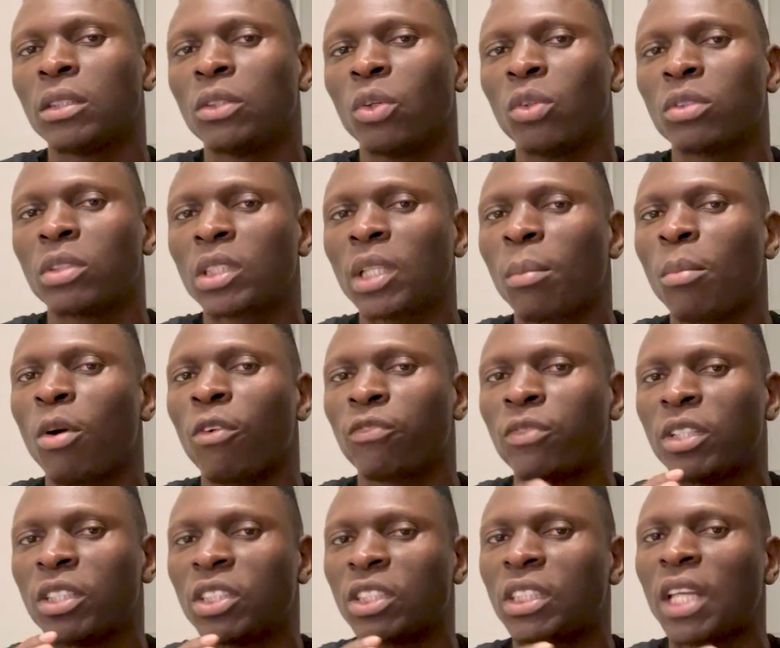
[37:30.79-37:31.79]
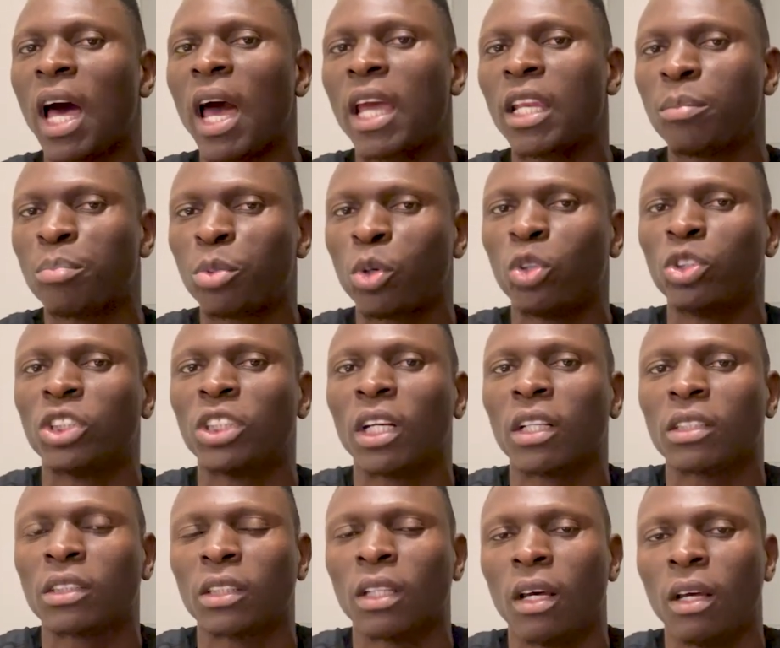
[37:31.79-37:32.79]
some of the side
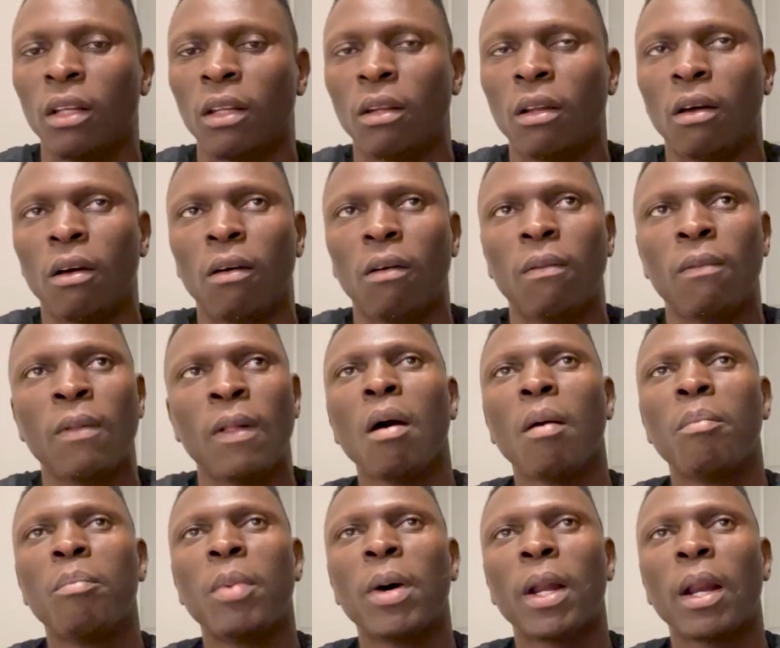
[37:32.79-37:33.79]
projects, and but